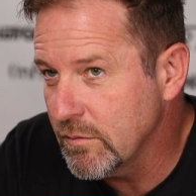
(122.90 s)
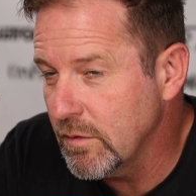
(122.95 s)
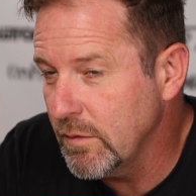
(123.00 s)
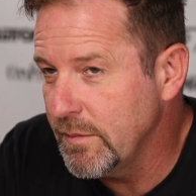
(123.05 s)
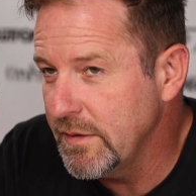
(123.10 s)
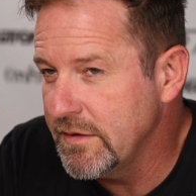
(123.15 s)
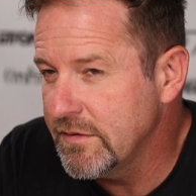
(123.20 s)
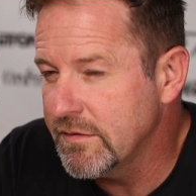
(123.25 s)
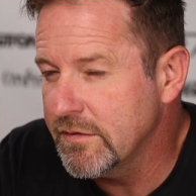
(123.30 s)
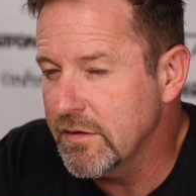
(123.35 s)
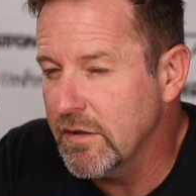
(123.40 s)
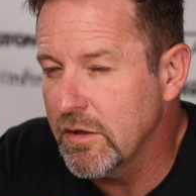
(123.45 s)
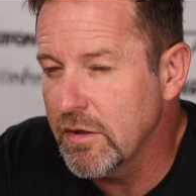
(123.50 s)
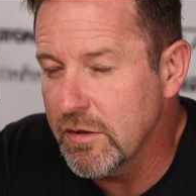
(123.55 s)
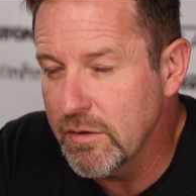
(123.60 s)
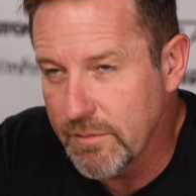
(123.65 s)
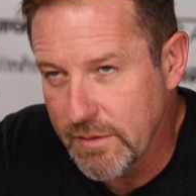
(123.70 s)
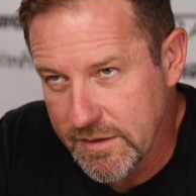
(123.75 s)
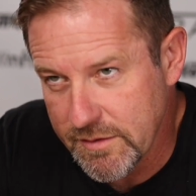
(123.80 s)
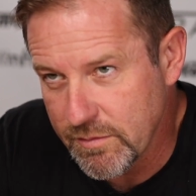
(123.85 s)
will be
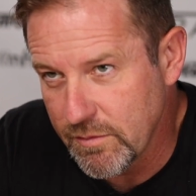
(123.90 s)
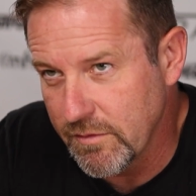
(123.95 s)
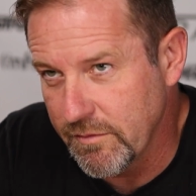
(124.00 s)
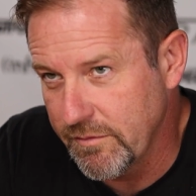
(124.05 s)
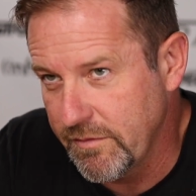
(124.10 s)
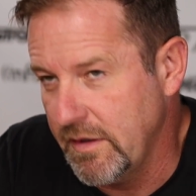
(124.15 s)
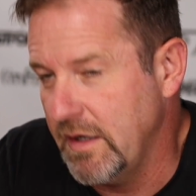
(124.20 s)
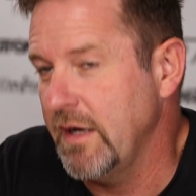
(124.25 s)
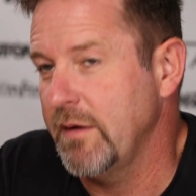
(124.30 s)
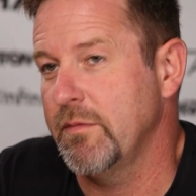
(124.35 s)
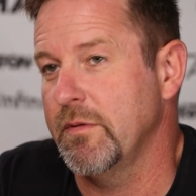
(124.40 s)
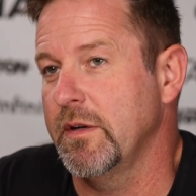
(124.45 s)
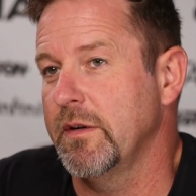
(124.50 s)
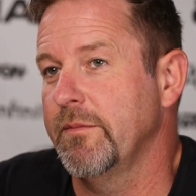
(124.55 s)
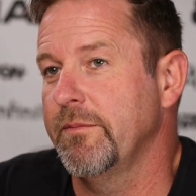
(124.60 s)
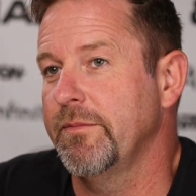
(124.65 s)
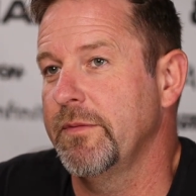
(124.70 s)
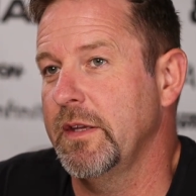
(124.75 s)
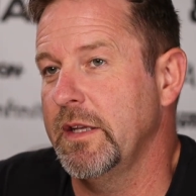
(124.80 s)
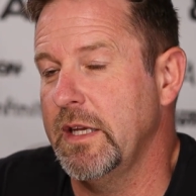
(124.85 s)
so much more
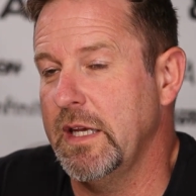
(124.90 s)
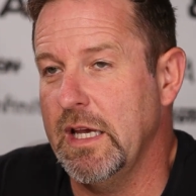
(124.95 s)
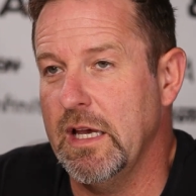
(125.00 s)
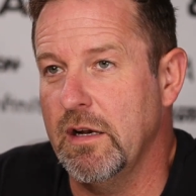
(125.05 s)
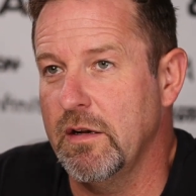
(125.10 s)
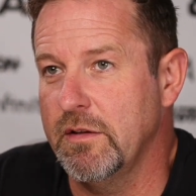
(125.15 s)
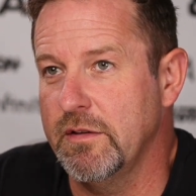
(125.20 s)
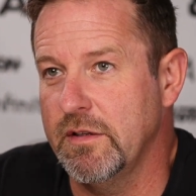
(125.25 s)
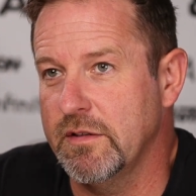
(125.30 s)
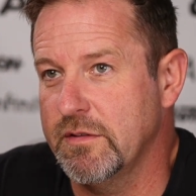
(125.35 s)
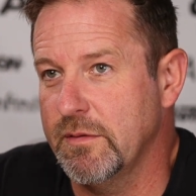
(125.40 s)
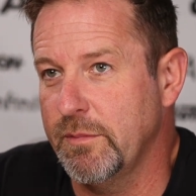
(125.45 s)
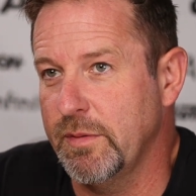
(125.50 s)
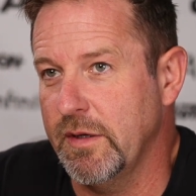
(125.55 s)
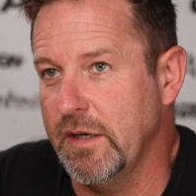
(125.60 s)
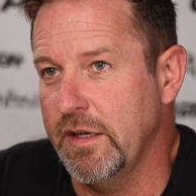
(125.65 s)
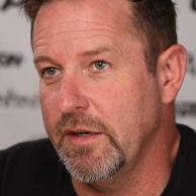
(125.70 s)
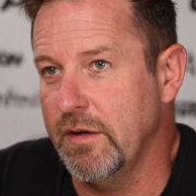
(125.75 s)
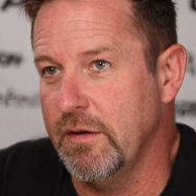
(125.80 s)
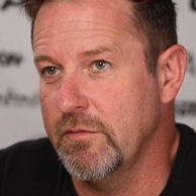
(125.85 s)
vibrant than a yellow that's
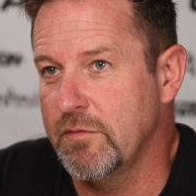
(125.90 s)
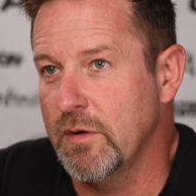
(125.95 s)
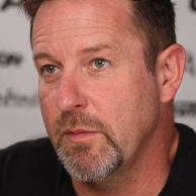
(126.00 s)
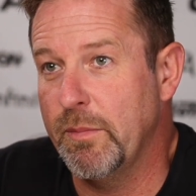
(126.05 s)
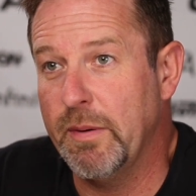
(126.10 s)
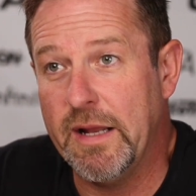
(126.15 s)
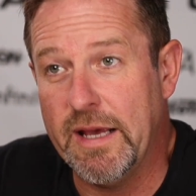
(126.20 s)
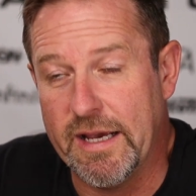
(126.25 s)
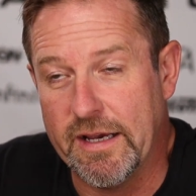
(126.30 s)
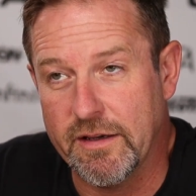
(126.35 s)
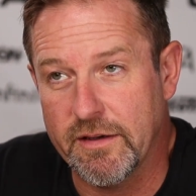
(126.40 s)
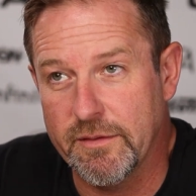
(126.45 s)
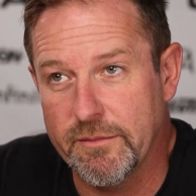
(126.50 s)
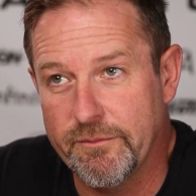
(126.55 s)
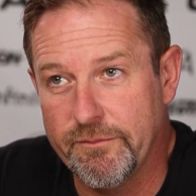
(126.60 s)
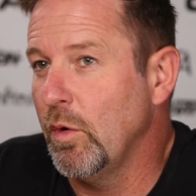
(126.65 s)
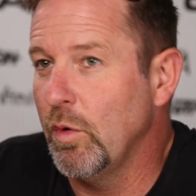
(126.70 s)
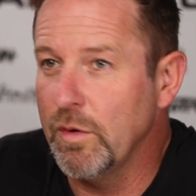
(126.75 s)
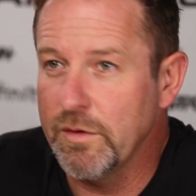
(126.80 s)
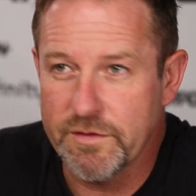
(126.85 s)
applied over a black.
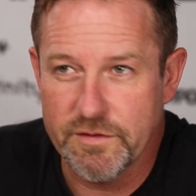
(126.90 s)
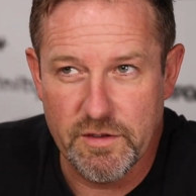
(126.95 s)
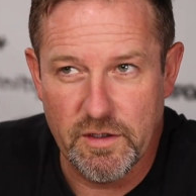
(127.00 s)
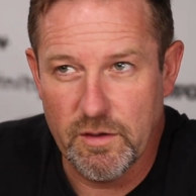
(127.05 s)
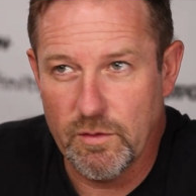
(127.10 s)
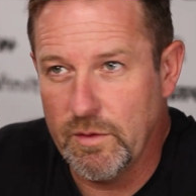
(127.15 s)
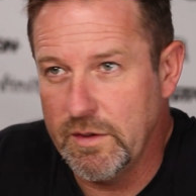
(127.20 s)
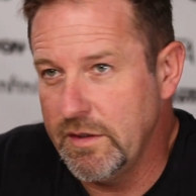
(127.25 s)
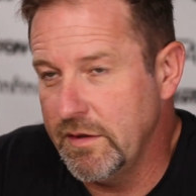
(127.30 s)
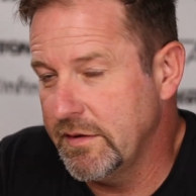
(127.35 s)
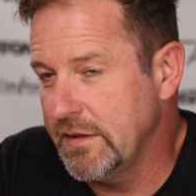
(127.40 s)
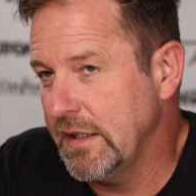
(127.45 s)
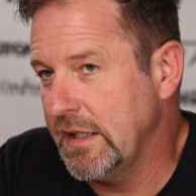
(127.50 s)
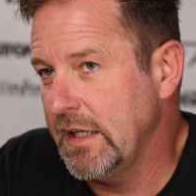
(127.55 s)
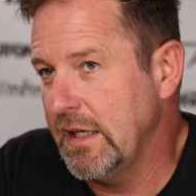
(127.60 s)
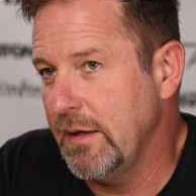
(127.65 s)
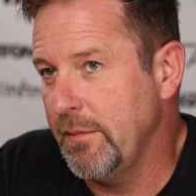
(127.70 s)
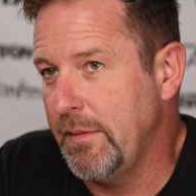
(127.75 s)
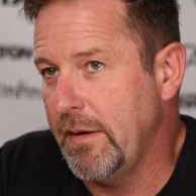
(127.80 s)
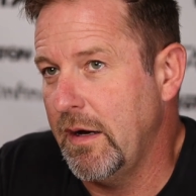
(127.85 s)
Also, when you're
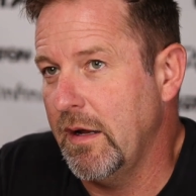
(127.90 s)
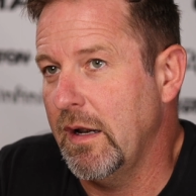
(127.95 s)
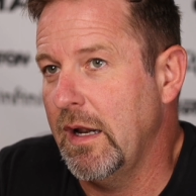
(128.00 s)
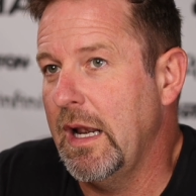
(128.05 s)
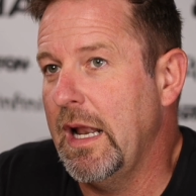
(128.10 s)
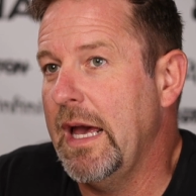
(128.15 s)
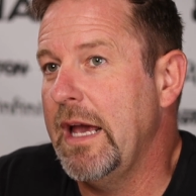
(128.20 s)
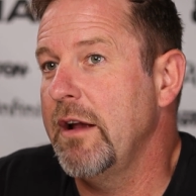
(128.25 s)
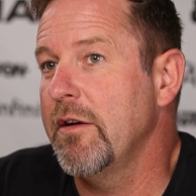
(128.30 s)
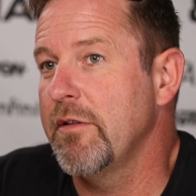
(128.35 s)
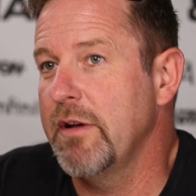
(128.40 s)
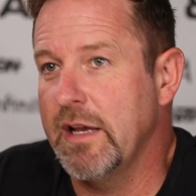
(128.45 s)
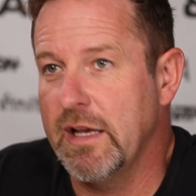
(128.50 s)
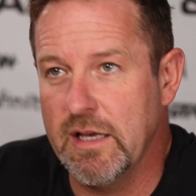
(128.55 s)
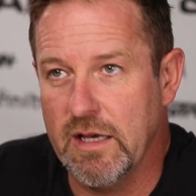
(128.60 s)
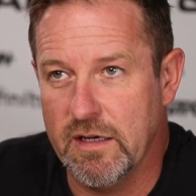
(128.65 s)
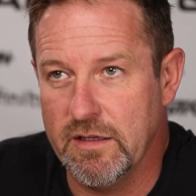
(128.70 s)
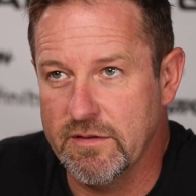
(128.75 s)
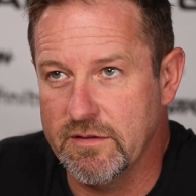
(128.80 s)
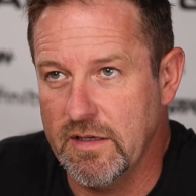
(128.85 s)
thinking about layering
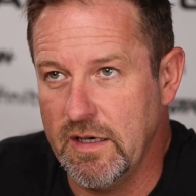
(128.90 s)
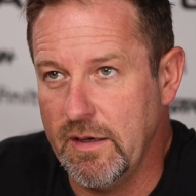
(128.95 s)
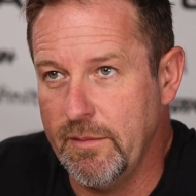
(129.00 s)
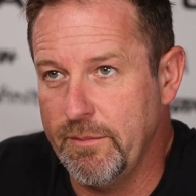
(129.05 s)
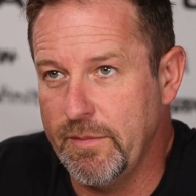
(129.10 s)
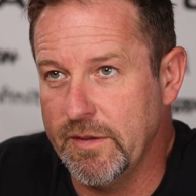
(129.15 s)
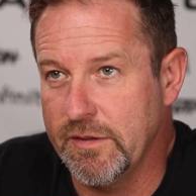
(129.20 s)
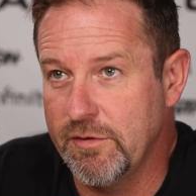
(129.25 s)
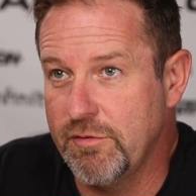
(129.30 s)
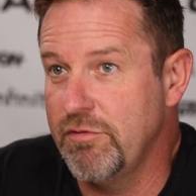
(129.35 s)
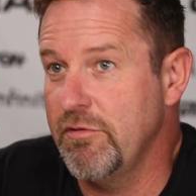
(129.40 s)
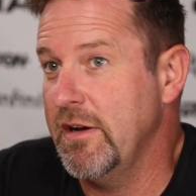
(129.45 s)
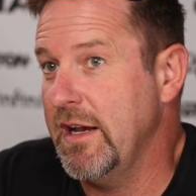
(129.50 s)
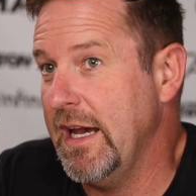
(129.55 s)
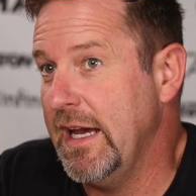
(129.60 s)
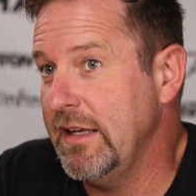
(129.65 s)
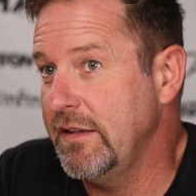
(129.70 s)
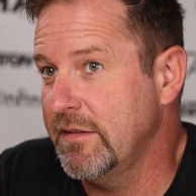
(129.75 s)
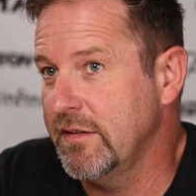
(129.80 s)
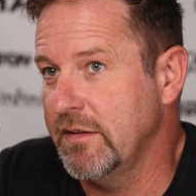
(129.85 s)
colors up and
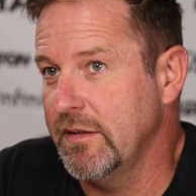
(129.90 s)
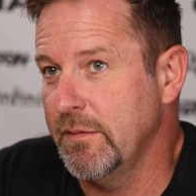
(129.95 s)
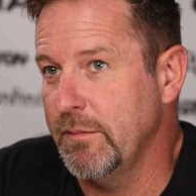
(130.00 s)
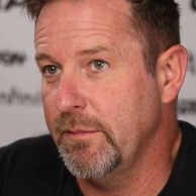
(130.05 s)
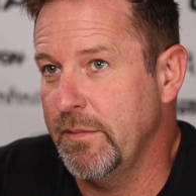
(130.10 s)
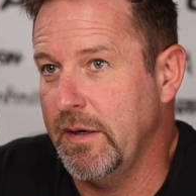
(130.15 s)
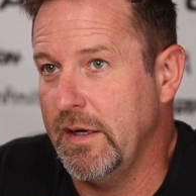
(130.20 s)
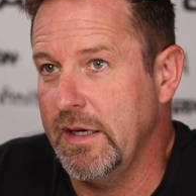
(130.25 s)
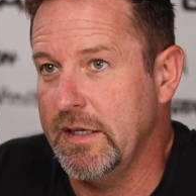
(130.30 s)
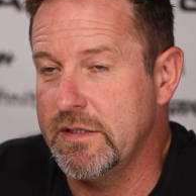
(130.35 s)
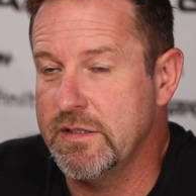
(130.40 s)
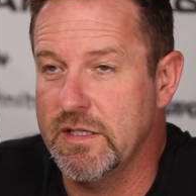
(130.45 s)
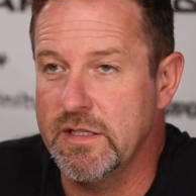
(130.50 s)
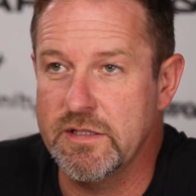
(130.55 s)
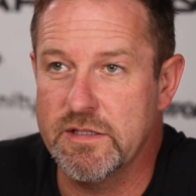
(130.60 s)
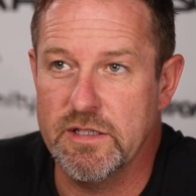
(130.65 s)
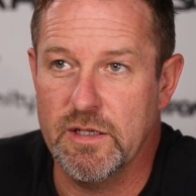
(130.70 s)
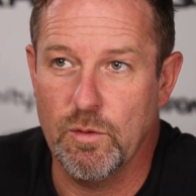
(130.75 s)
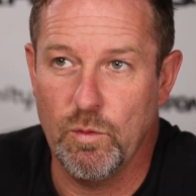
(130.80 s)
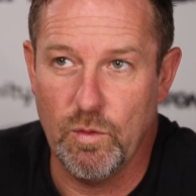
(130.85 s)
creating them by
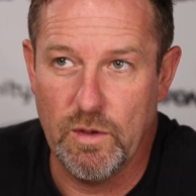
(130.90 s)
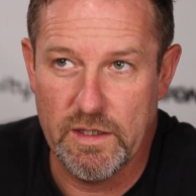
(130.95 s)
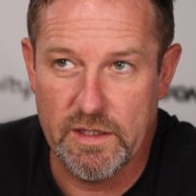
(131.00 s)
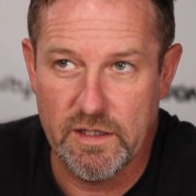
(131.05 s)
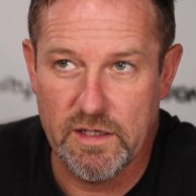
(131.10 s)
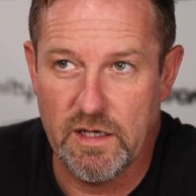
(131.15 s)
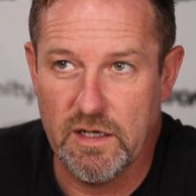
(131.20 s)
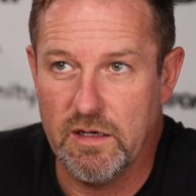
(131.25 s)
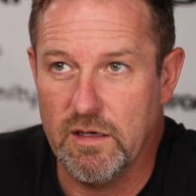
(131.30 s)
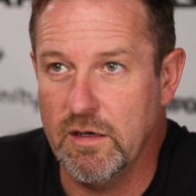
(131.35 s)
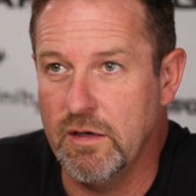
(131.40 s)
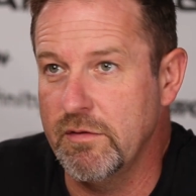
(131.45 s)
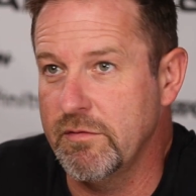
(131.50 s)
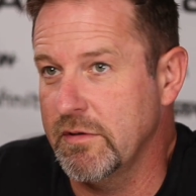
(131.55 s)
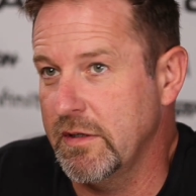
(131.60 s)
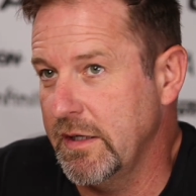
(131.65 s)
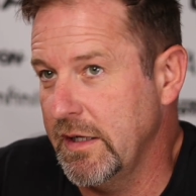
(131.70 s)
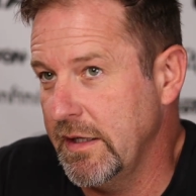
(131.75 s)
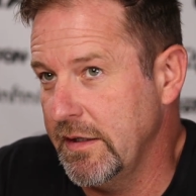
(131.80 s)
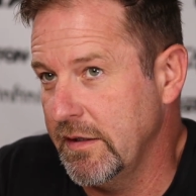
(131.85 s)
tinting one color
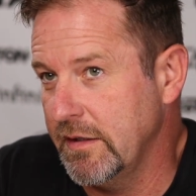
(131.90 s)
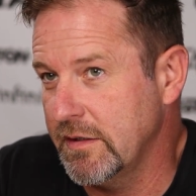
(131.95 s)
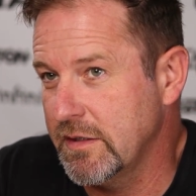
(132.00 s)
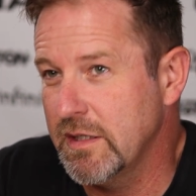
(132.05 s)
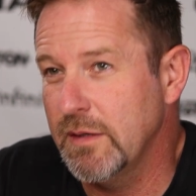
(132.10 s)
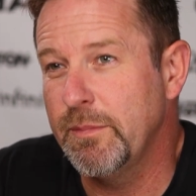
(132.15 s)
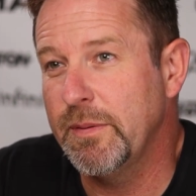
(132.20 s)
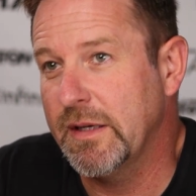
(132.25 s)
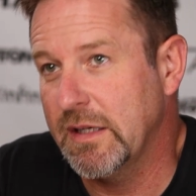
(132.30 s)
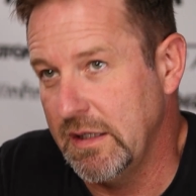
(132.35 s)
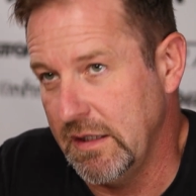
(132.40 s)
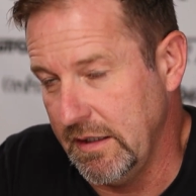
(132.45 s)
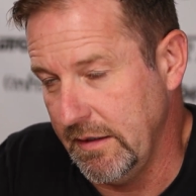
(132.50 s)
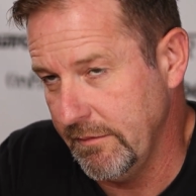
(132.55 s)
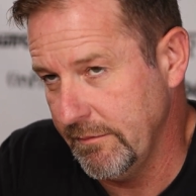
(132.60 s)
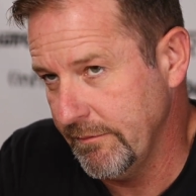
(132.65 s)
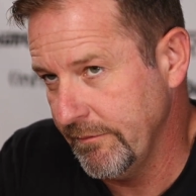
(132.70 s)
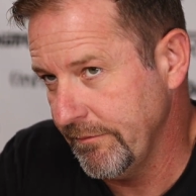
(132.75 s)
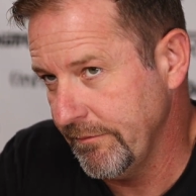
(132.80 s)
over another, typically